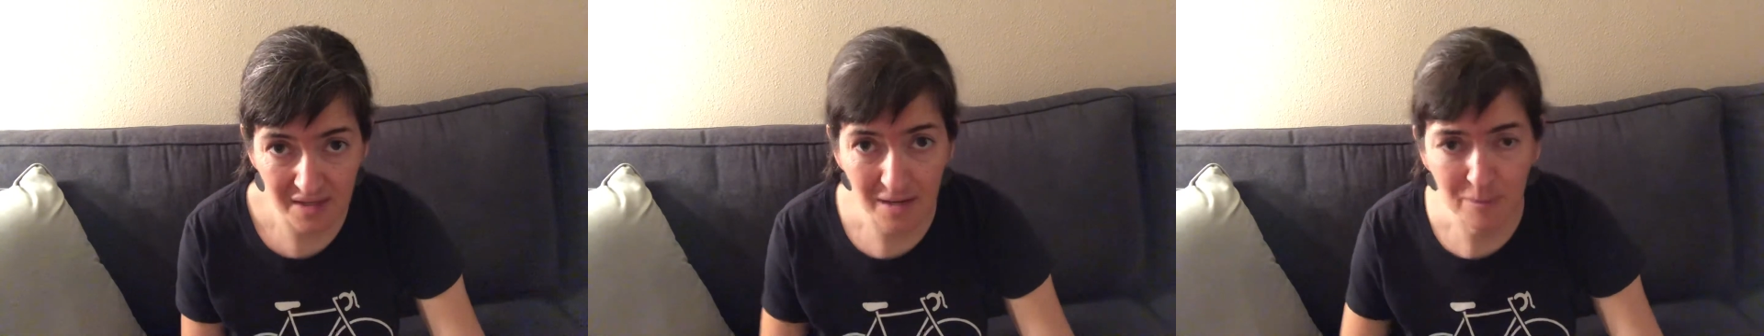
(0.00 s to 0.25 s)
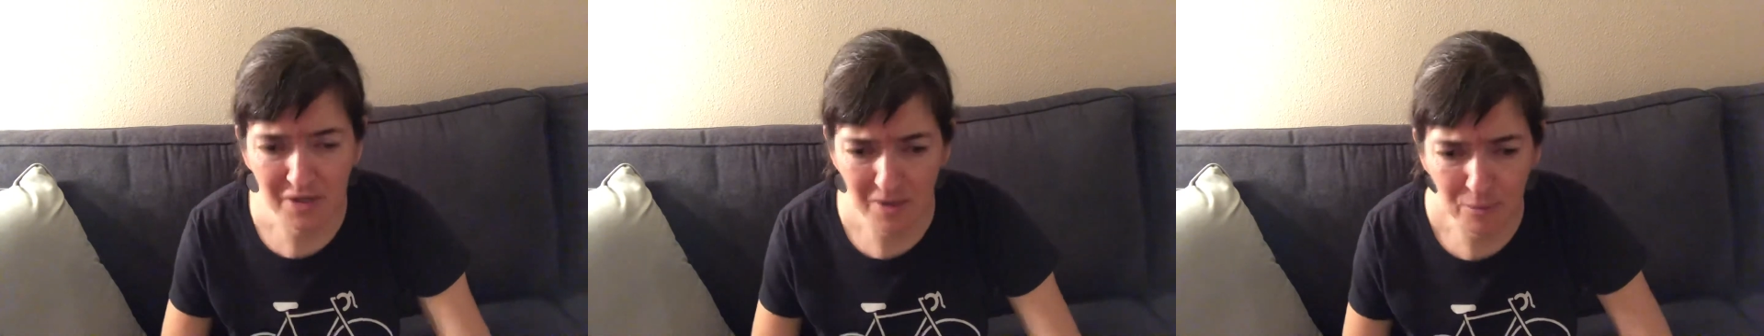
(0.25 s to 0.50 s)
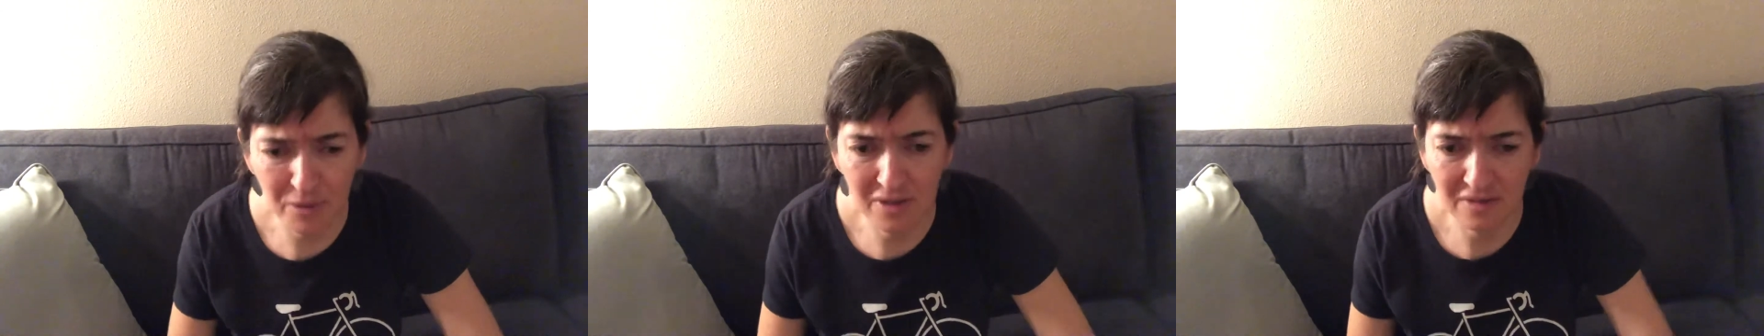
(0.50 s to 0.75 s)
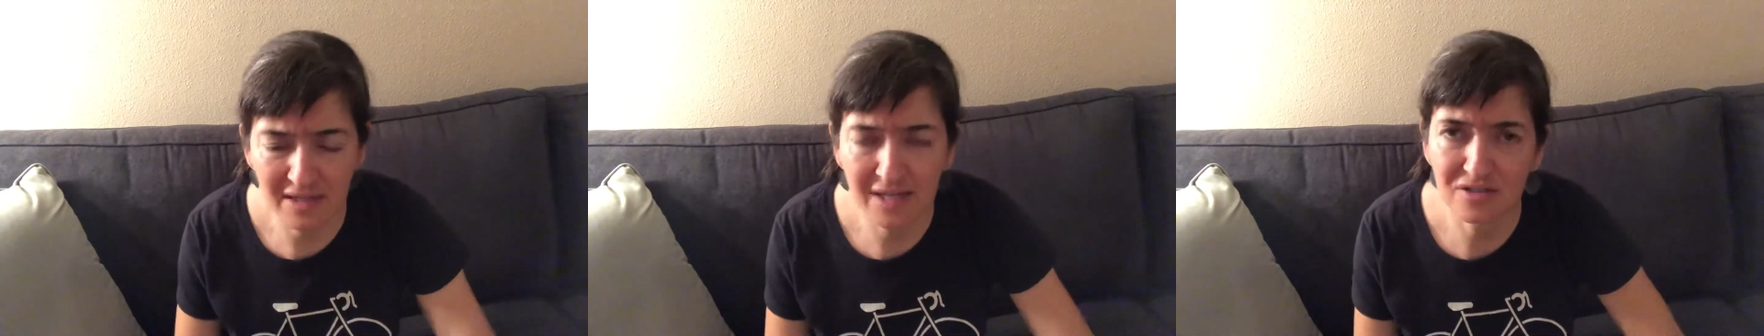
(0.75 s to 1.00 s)
and I'm gonna put a
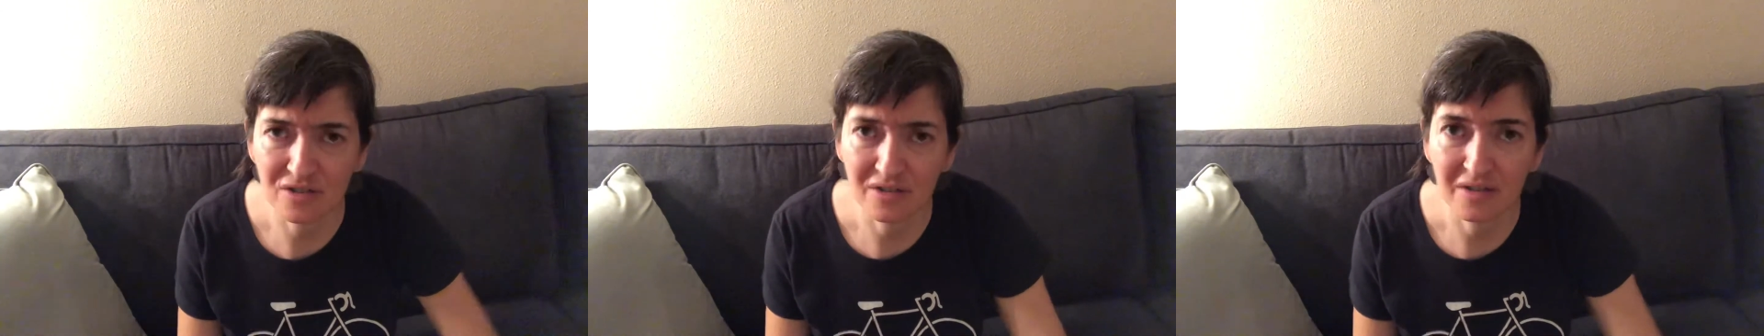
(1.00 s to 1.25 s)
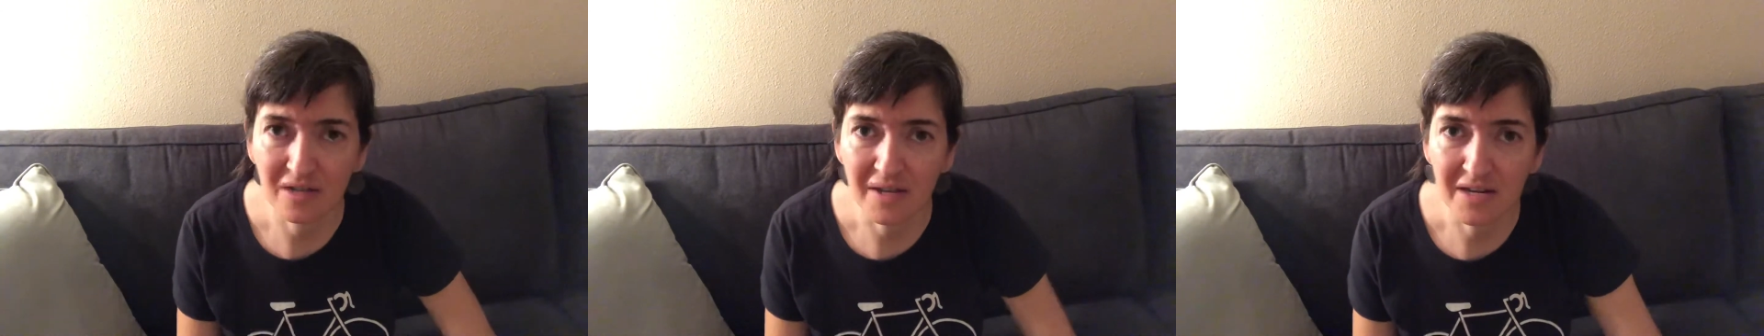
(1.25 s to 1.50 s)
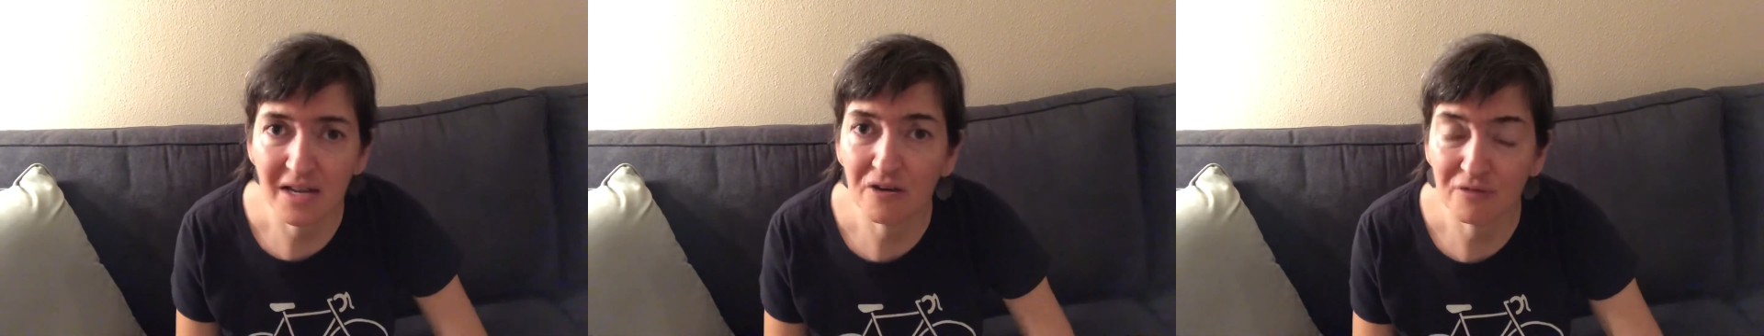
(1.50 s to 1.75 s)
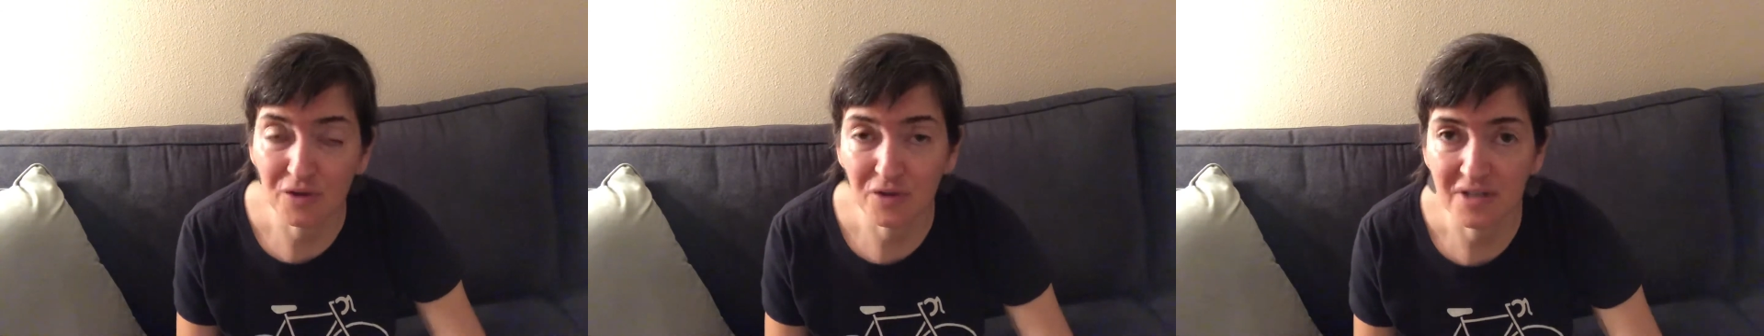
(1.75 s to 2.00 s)
link to an
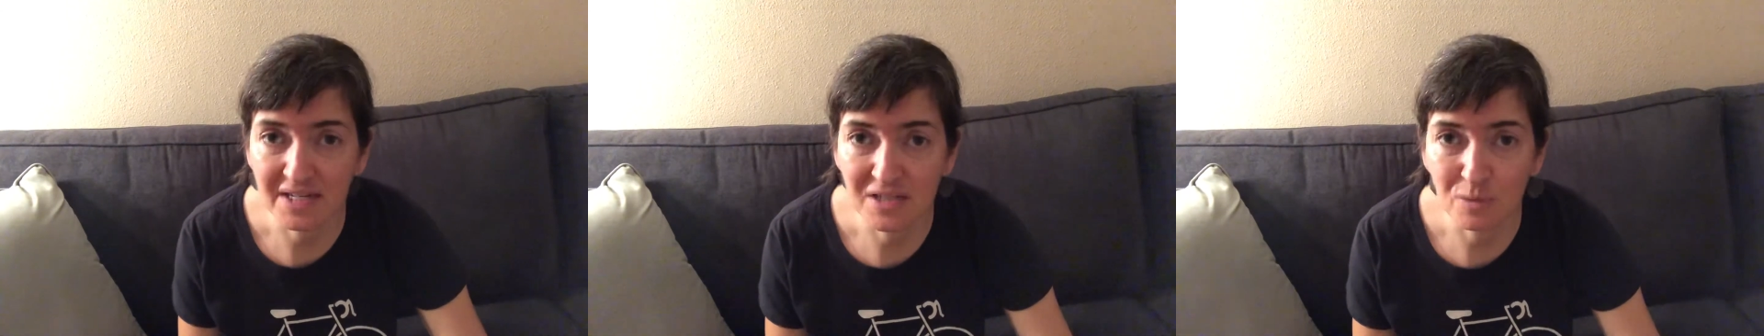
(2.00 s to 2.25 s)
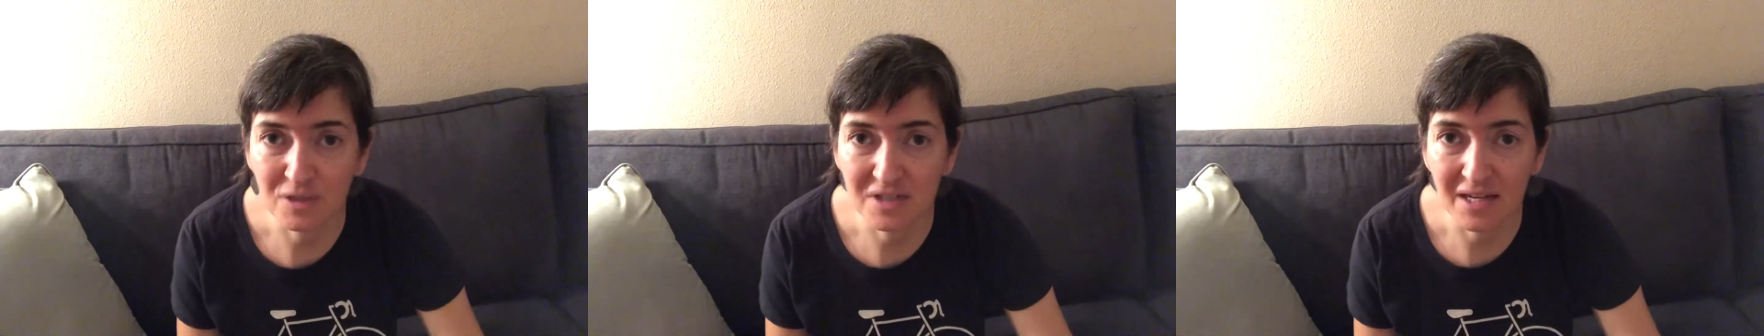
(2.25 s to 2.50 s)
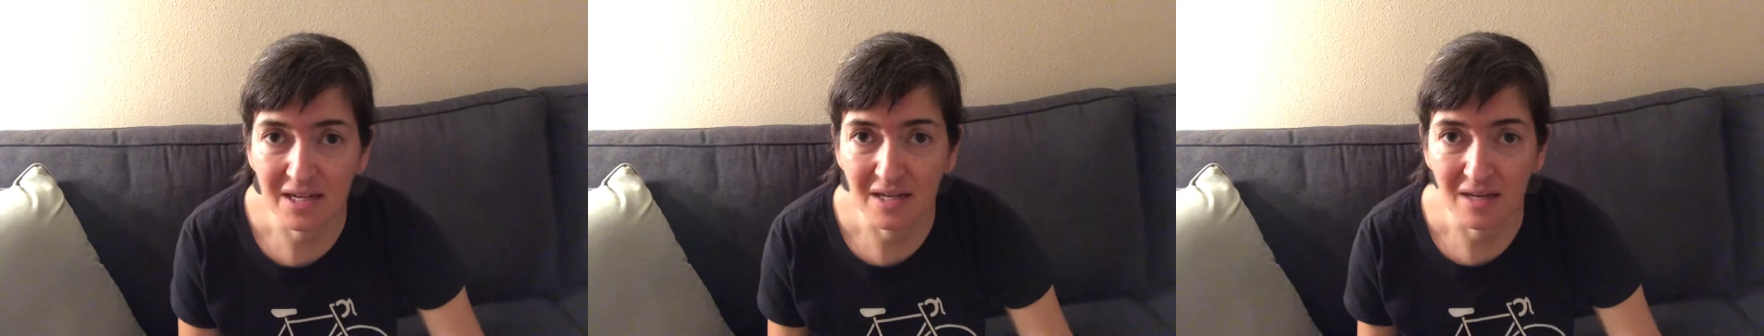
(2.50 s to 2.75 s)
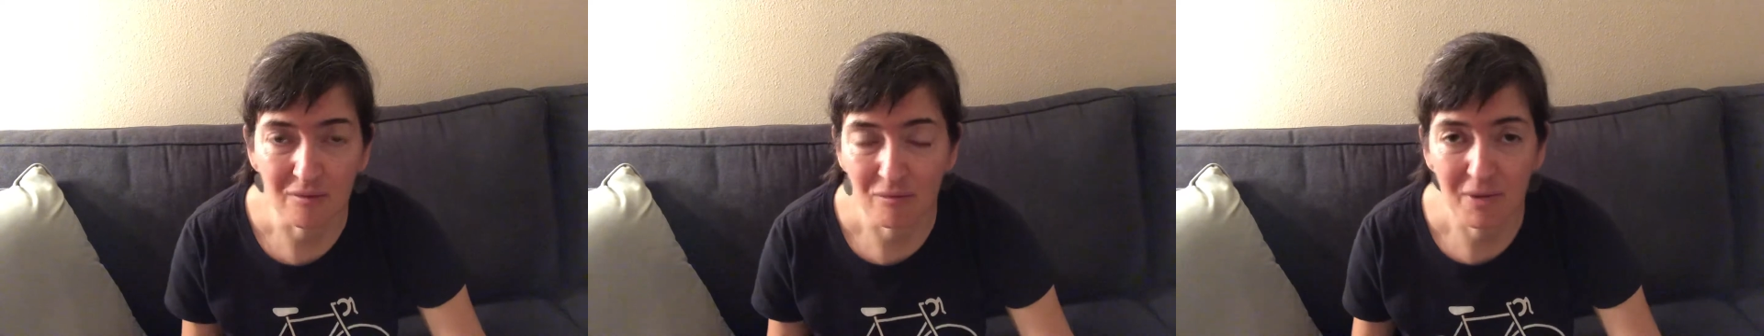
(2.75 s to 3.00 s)
interview that I did with Diane